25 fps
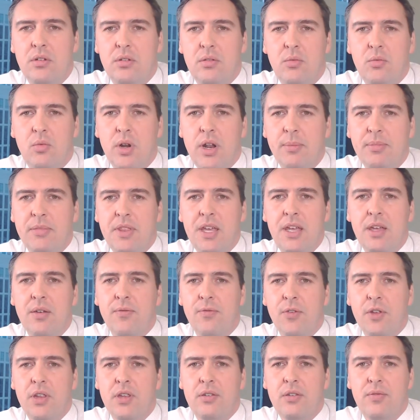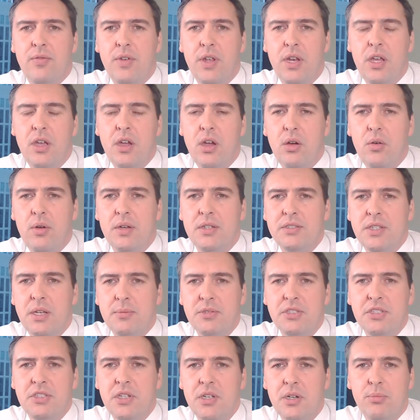what I'm thinking for this video is
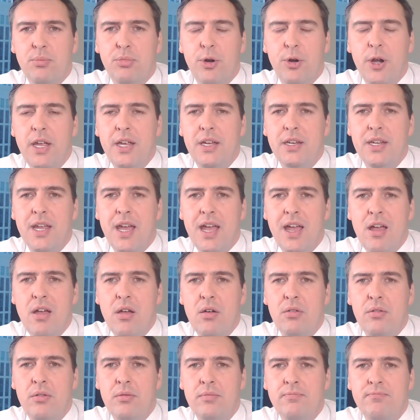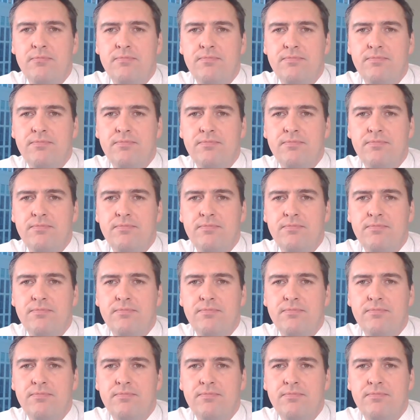I'm just going to break down